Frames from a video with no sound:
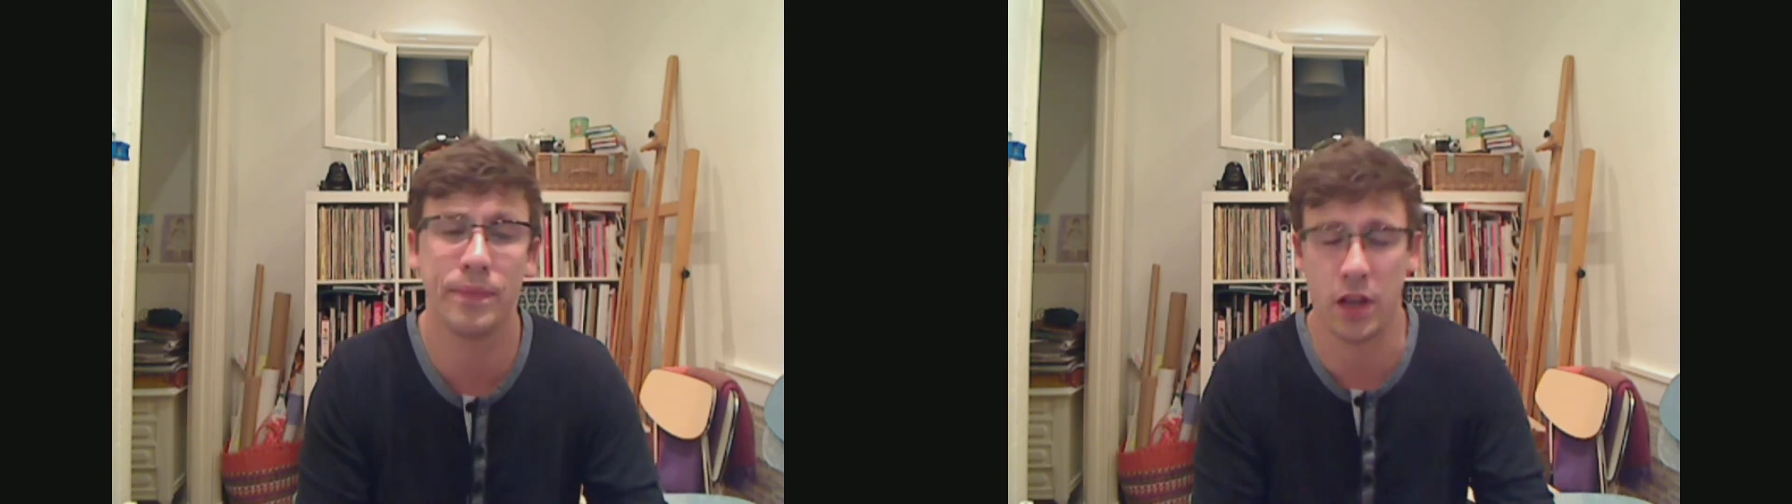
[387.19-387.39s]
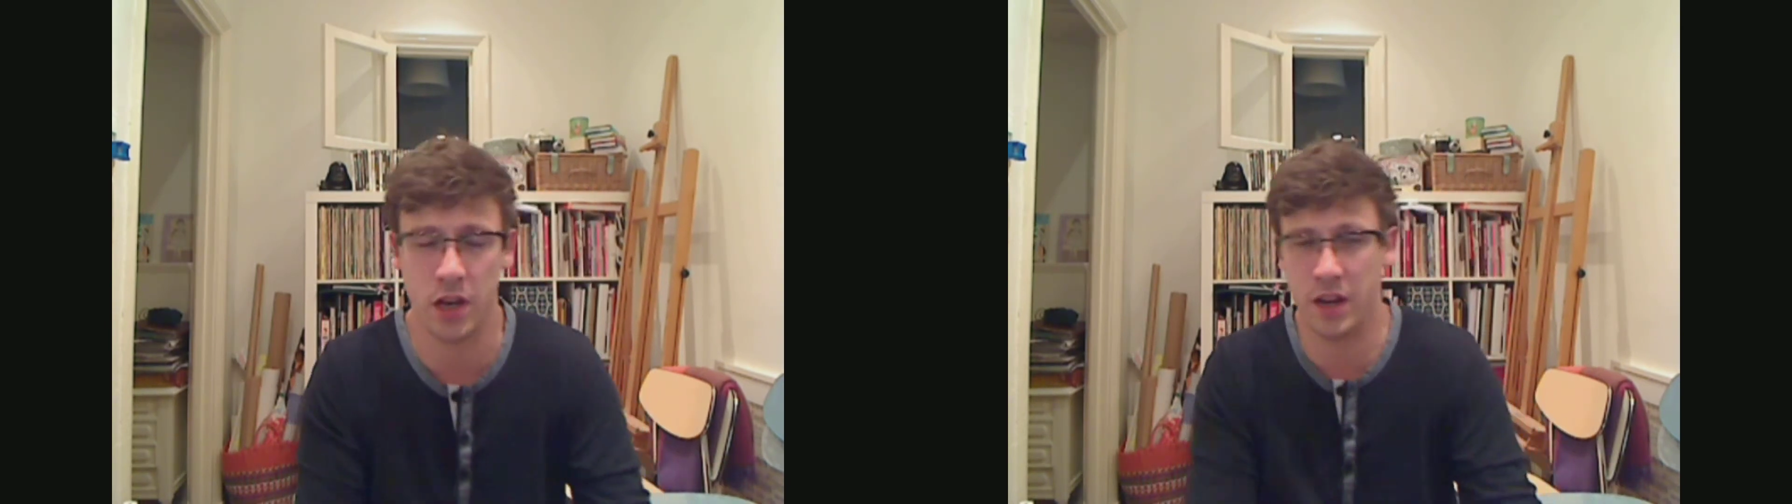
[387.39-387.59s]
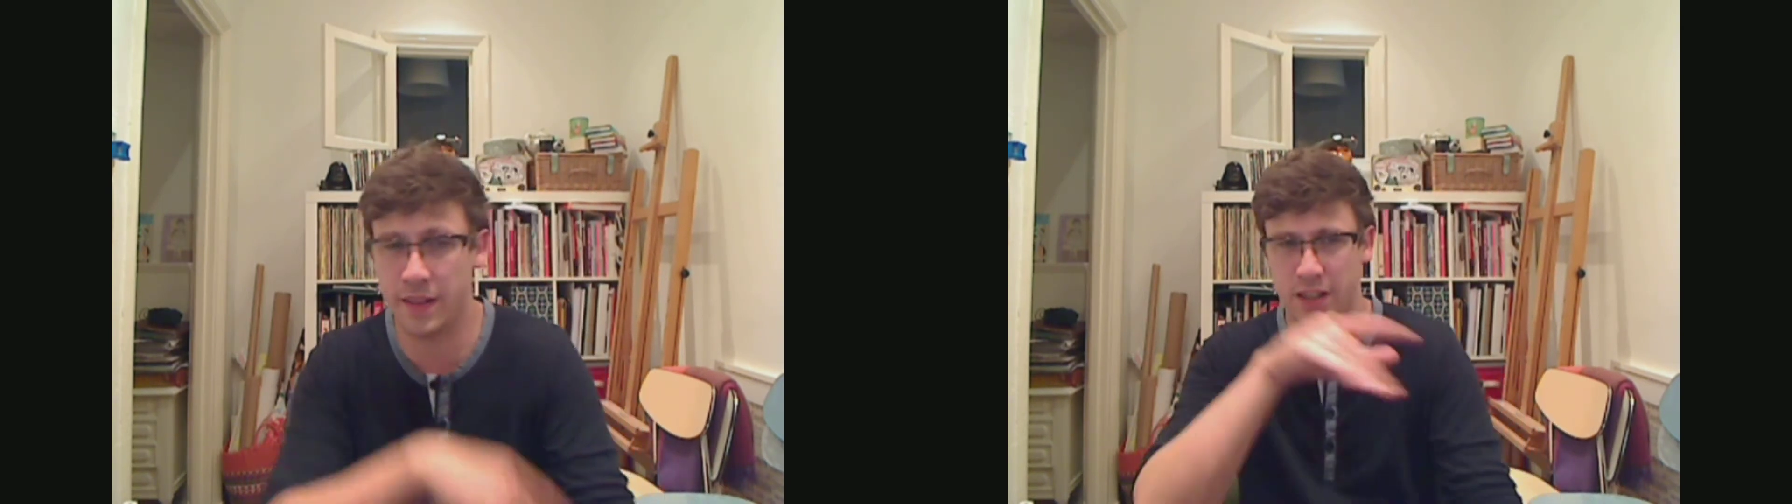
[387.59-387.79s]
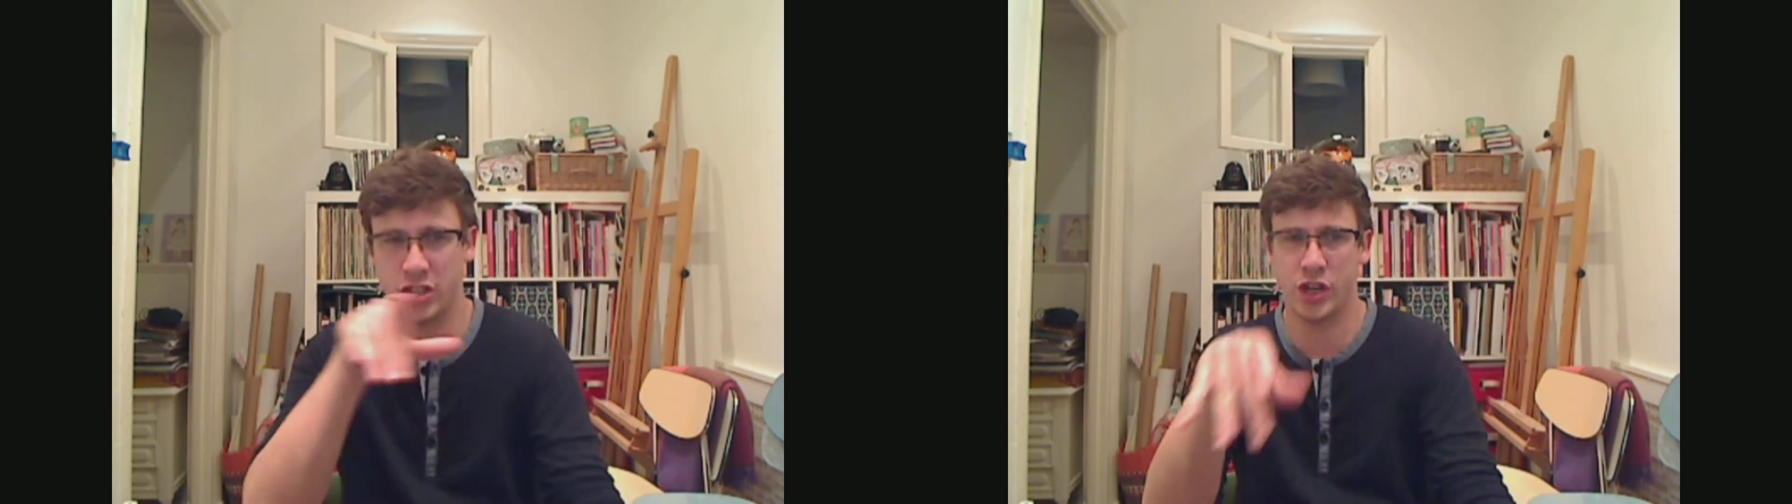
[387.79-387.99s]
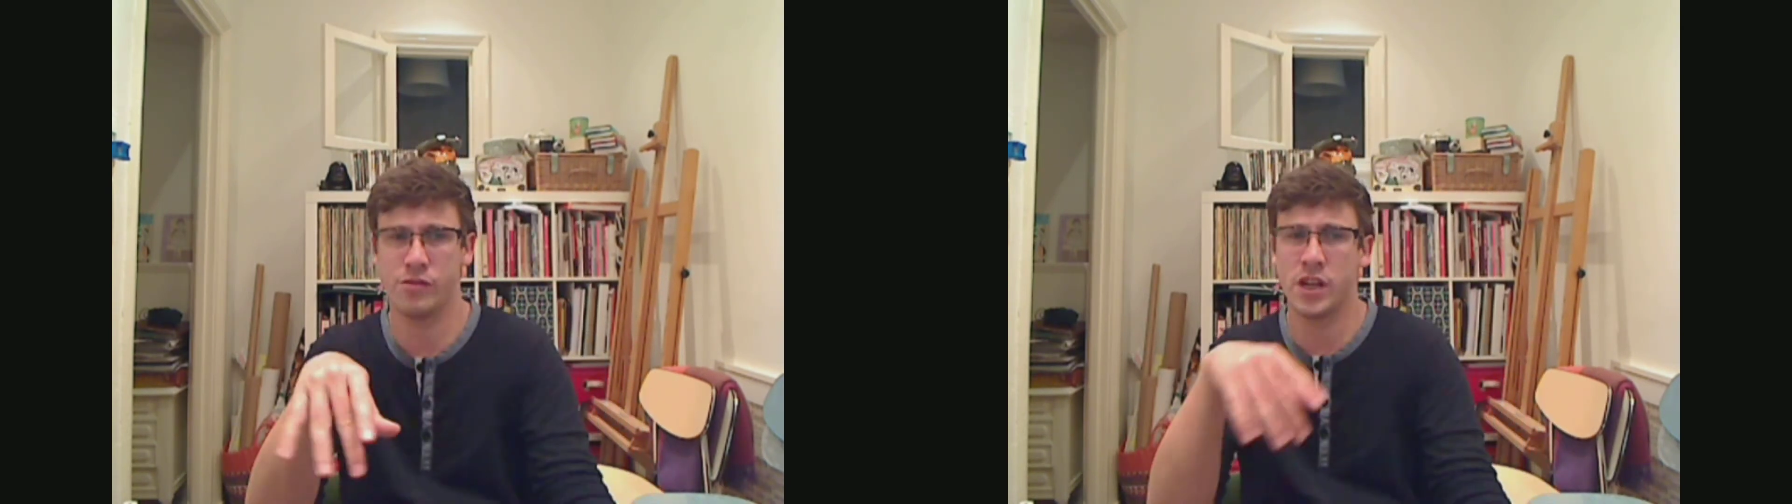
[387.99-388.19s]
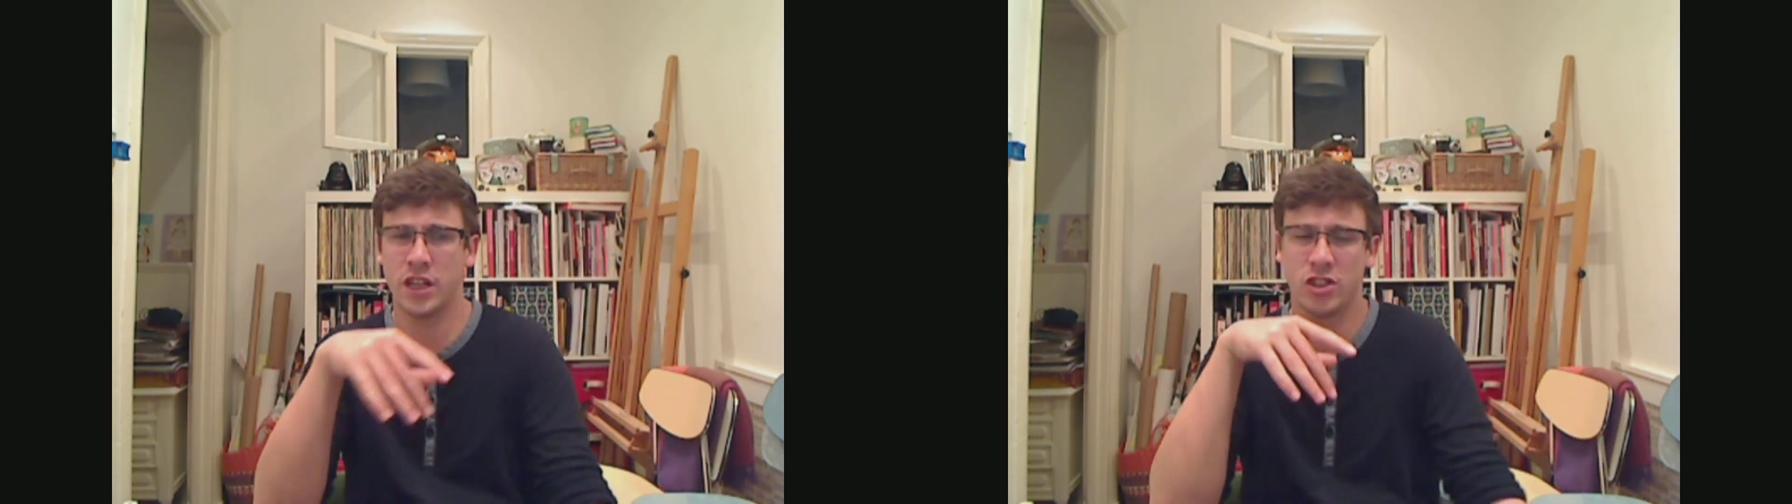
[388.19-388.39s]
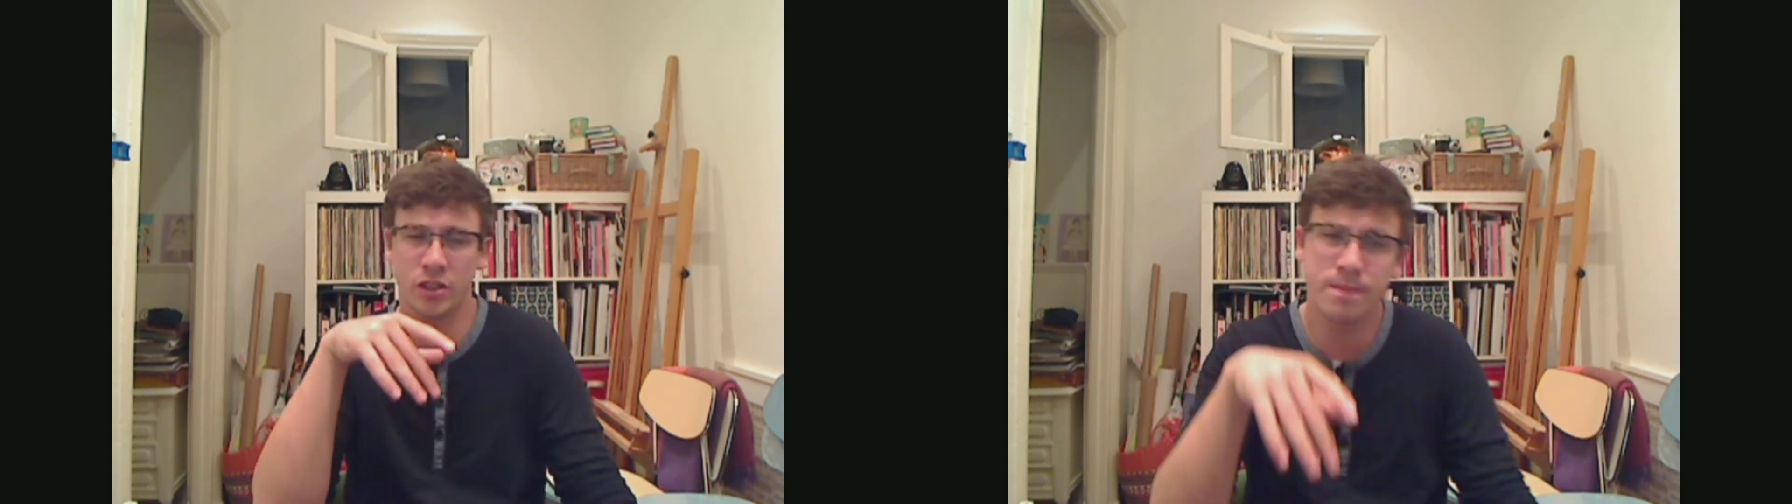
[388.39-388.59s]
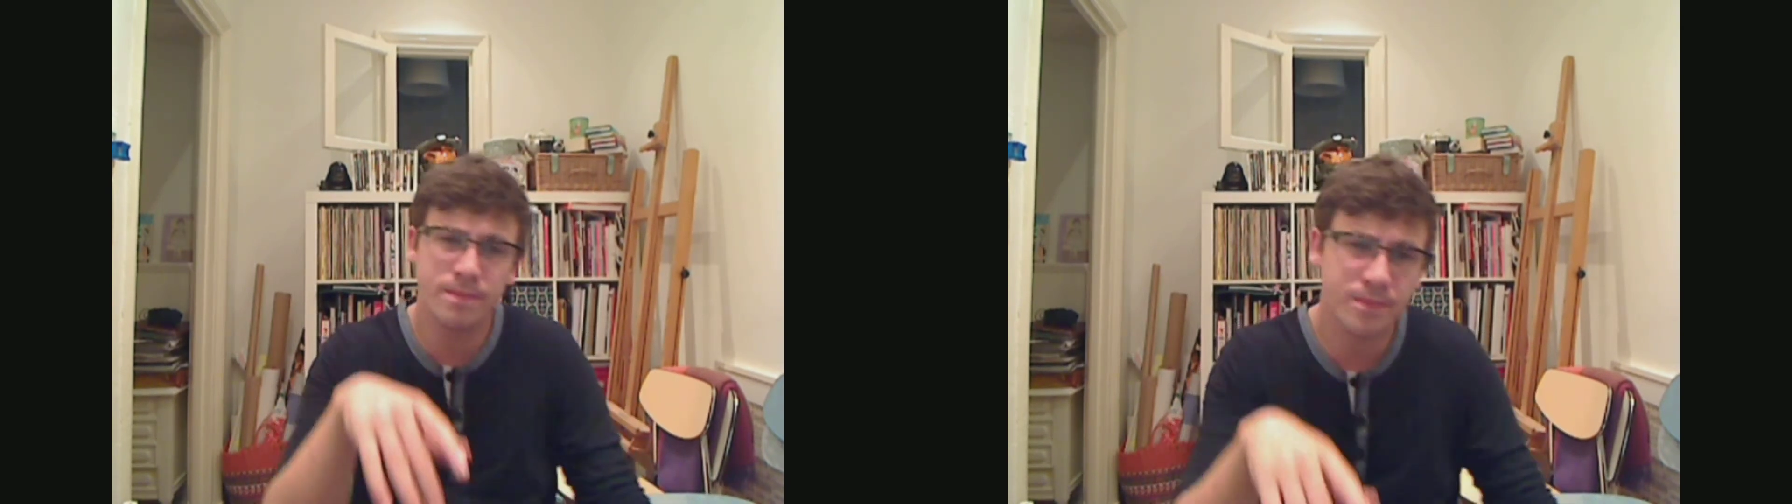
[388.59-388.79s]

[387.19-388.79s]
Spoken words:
and in that generation,